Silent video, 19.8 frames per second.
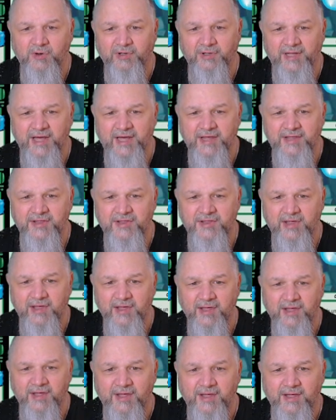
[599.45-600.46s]
less,
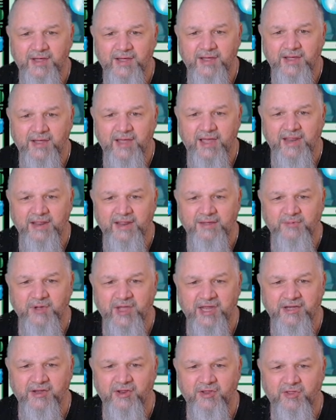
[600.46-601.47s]
and then we
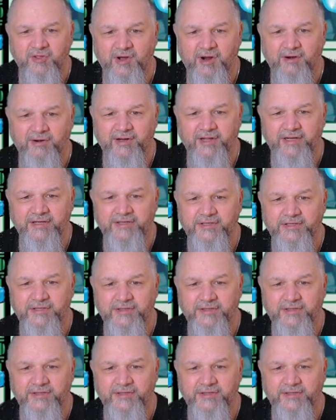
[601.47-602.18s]
can discard it.